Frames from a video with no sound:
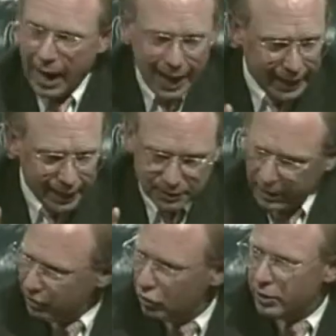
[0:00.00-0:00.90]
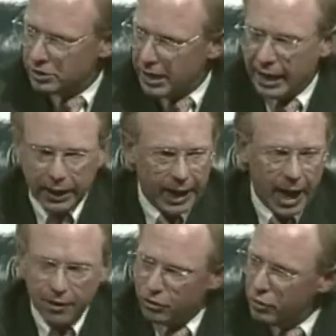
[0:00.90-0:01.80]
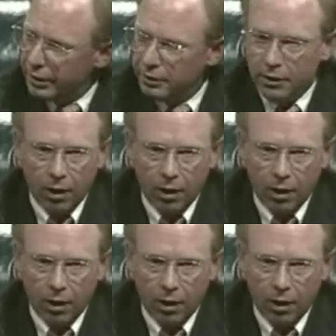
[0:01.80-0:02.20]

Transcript: Now, I can't tell you exactly how to do it.